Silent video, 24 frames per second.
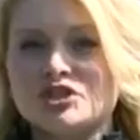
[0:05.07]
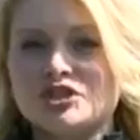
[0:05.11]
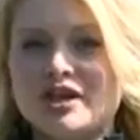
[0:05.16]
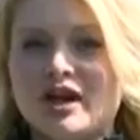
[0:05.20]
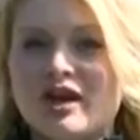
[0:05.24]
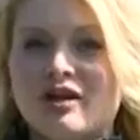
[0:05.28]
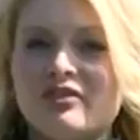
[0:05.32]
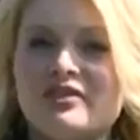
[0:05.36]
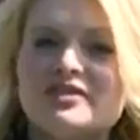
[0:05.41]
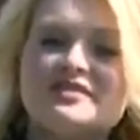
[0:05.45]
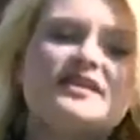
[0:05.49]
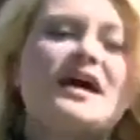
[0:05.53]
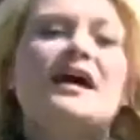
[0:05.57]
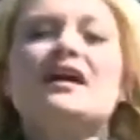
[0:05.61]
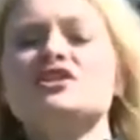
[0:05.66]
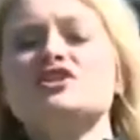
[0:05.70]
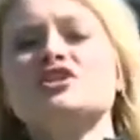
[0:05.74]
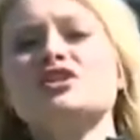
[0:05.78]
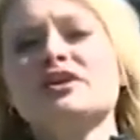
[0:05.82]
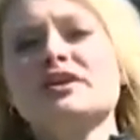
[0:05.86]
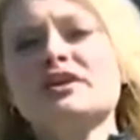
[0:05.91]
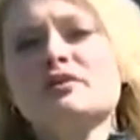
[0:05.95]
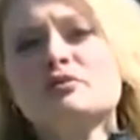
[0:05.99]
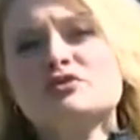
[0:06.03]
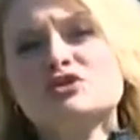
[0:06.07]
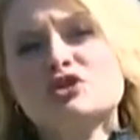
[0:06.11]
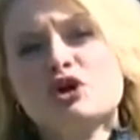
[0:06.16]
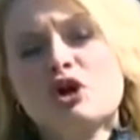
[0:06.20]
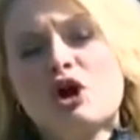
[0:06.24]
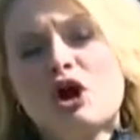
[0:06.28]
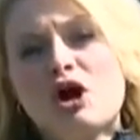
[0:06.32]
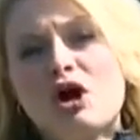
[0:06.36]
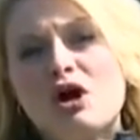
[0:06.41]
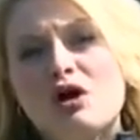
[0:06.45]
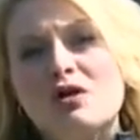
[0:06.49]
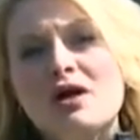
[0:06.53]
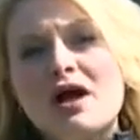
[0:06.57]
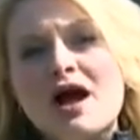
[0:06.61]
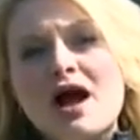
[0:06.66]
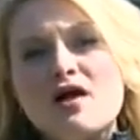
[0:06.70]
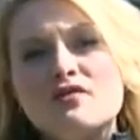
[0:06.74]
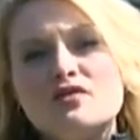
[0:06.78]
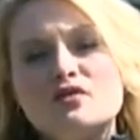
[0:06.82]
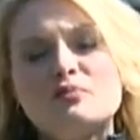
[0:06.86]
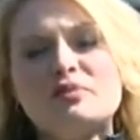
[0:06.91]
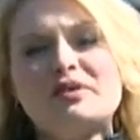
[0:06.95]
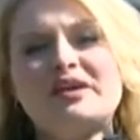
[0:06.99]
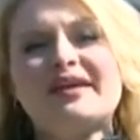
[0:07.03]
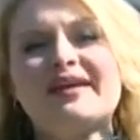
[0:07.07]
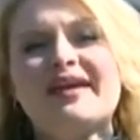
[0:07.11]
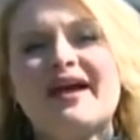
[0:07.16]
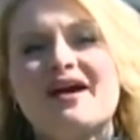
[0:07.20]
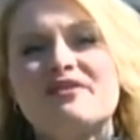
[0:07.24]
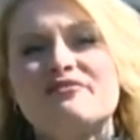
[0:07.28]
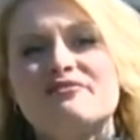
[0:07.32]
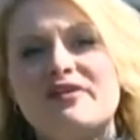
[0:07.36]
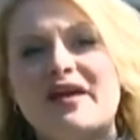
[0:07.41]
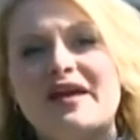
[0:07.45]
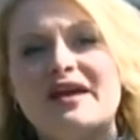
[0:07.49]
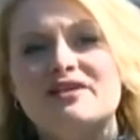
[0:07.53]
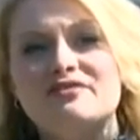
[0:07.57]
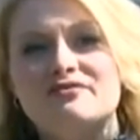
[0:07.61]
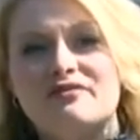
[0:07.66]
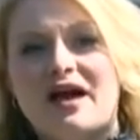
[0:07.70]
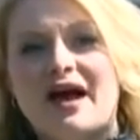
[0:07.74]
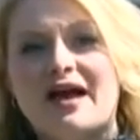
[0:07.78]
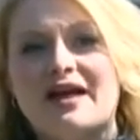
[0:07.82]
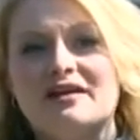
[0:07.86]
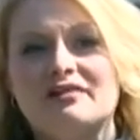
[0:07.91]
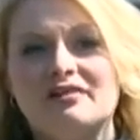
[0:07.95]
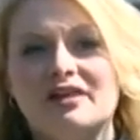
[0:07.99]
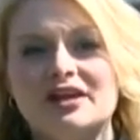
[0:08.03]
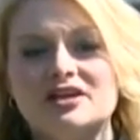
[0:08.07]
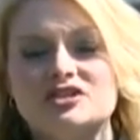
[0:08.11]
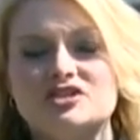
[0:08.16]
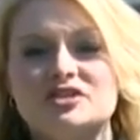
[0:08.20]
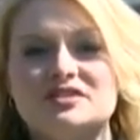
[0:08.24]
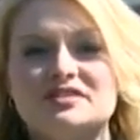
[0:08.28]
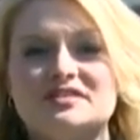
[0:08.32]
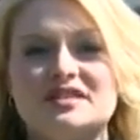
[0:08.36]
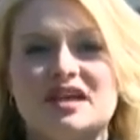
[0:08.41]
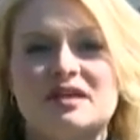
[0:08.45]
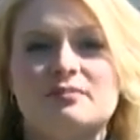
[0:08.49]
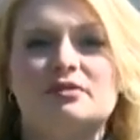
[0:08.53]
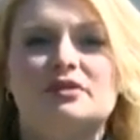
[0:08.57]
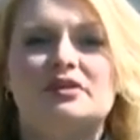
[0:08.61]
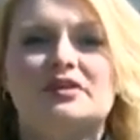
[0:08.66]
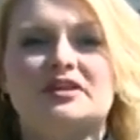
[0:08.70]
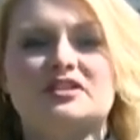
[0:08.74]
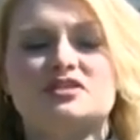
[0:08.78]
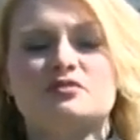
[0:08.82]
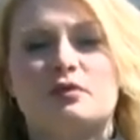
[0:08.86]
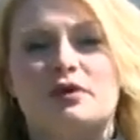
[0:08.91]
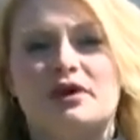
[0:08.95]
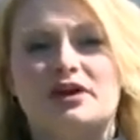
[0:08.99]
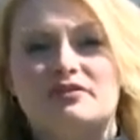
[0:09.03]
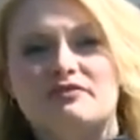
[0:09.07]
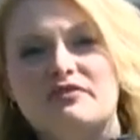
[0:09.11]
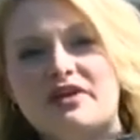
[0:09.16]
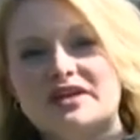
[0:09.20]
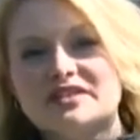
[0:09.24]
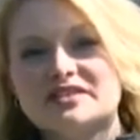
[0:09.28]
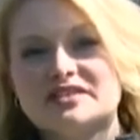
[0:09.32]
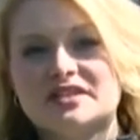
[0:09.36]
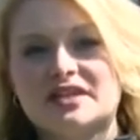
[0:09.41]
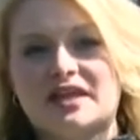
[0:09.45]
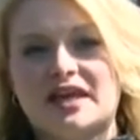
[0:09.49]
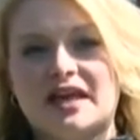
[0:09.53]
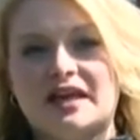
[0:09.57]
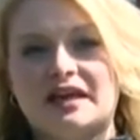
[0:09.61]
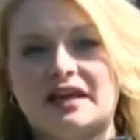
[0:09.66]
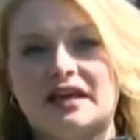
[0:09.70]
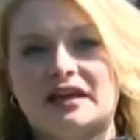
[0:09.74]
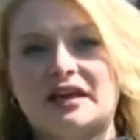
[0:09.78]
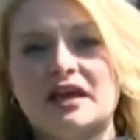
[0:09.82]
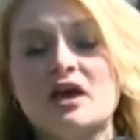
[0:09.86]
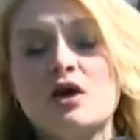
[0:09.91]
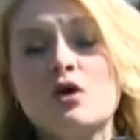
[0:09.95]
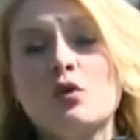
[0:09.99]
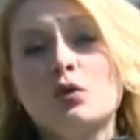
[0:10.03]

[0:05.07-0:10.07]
Now, this actually was a call of a P F A violation state police were investigating.